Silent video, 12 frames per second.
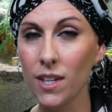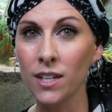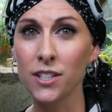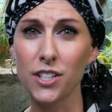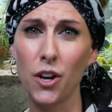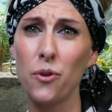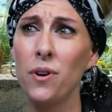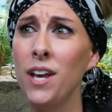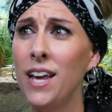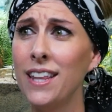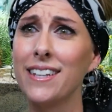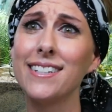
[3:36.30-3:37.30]
So
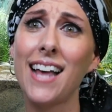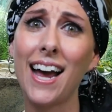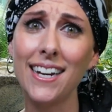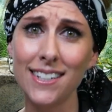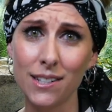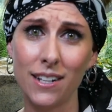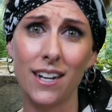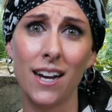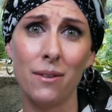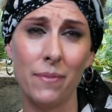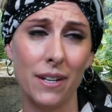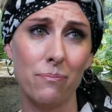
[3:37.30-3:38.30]
the size
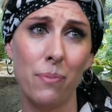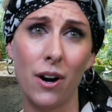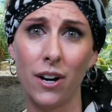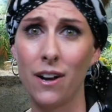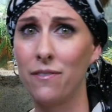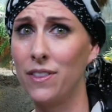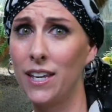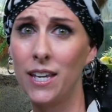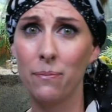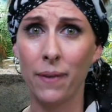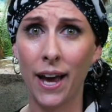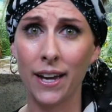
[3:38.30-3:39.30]
part of the
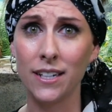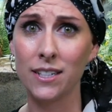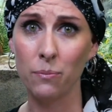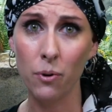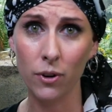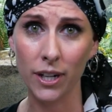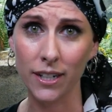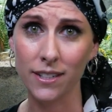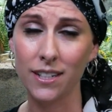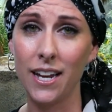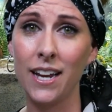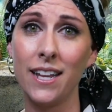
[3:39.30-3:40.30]
heat mat is important,
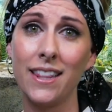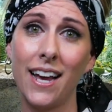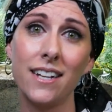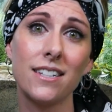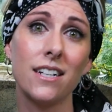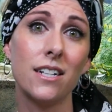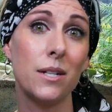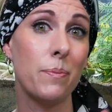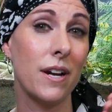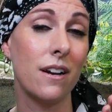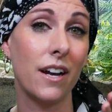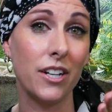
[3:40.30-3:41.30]
and that is going to
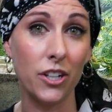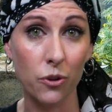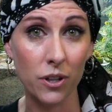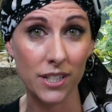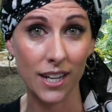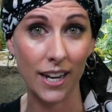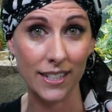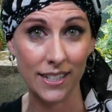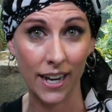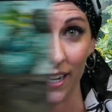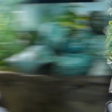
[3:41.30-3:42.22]
depend on your size tank.